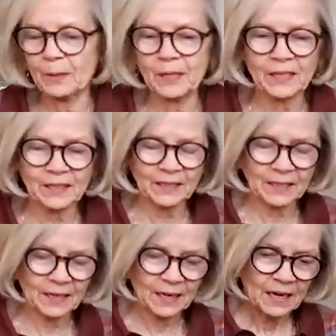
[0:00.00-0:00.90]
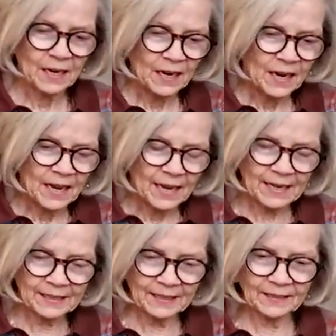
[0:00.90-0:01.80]
Myrt.
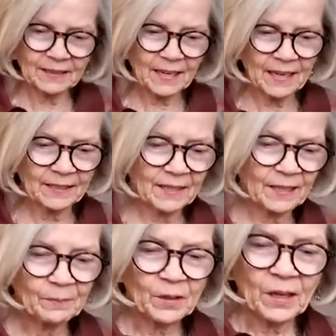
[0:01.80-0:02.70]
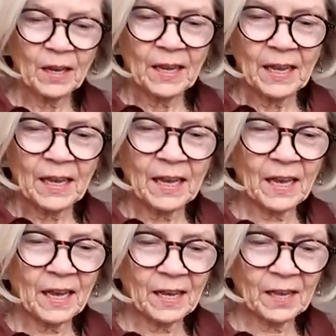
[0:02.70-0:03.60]
And it says,
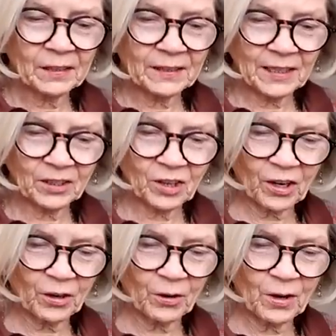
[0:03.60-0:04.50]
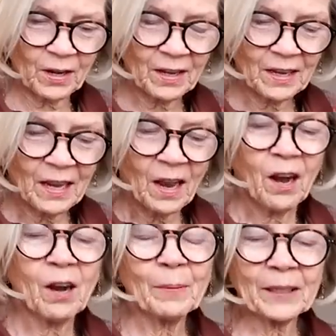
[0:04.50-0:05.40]
Dear Joe,
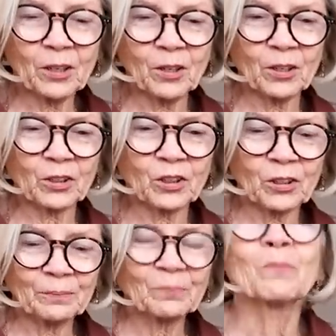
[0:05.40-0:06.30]
oh my gosh.